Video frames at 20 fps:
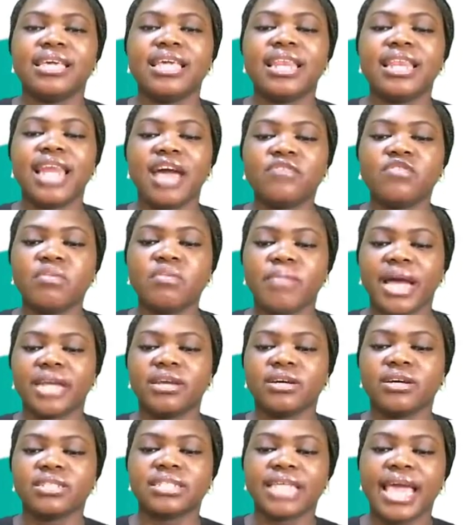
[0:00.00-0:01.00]
11
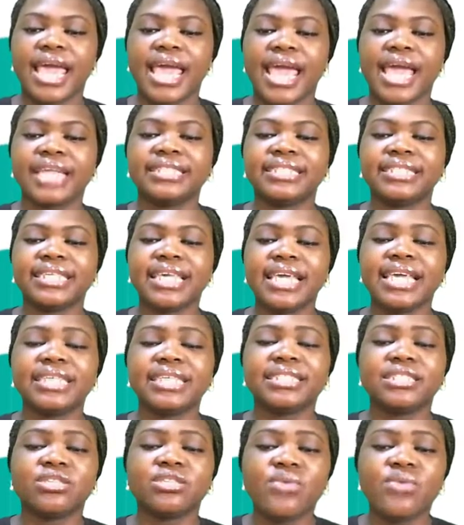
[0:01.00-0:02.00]
minus 8
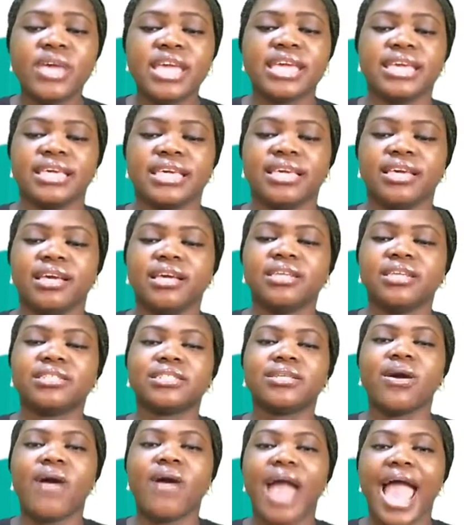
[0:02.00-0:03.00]
is 3.
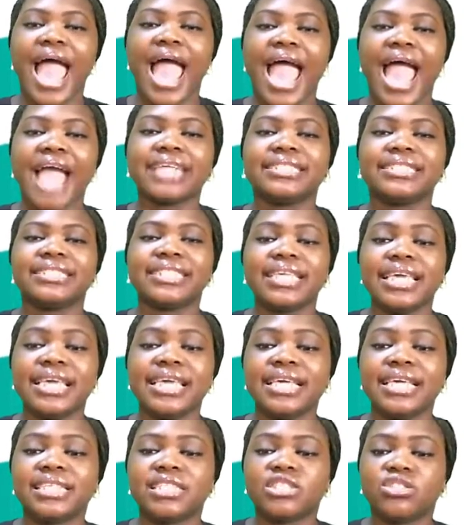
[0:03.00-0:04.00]
So x
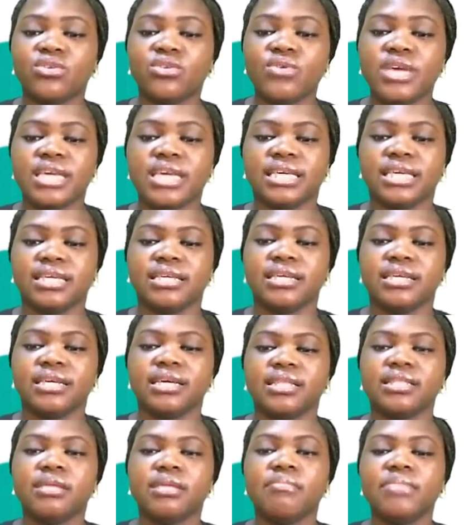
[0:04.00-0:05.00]
is 3.
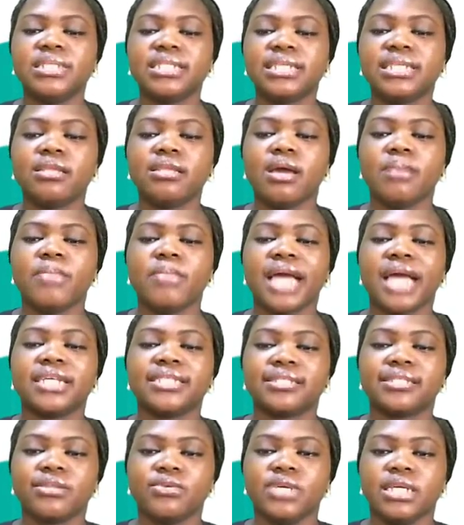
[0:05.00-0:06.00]
The missing number
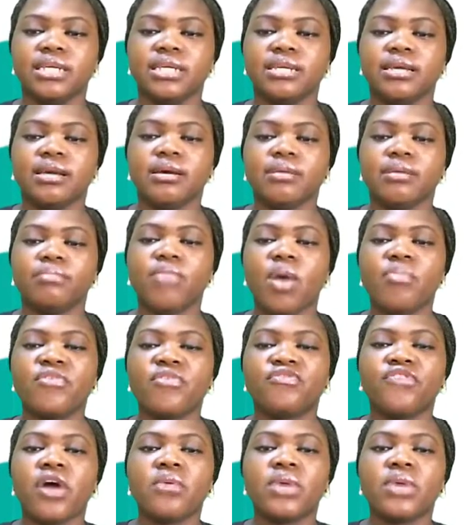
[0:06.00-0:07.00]
is 3. But
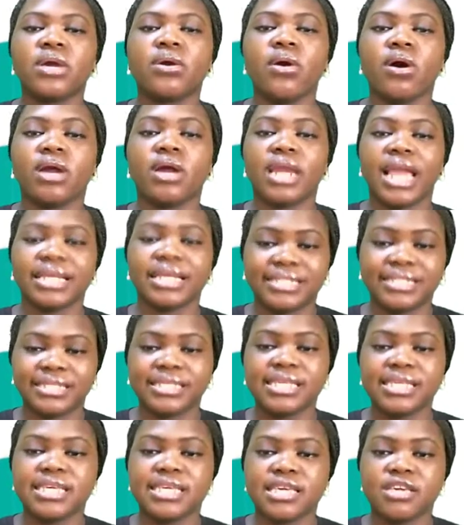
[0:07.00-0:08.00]
before we go on, let's
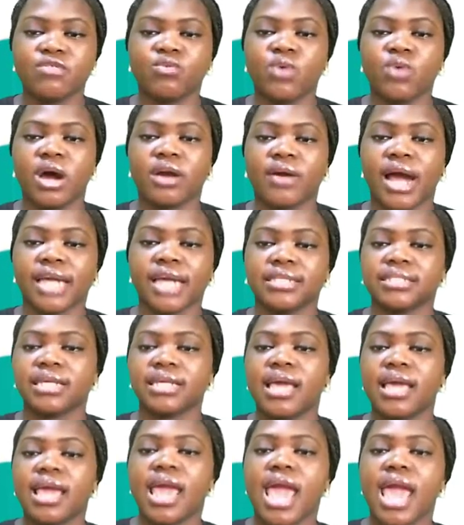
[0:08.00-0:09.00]
see if we are right.
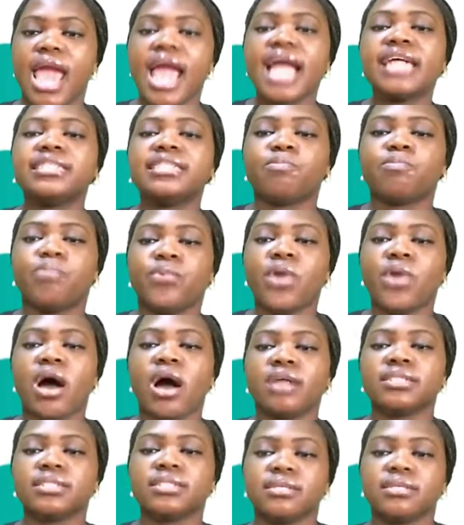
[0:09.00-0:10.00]
8
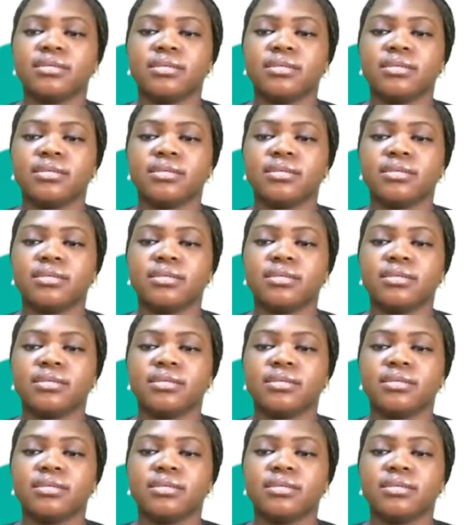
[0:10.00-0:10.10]
plus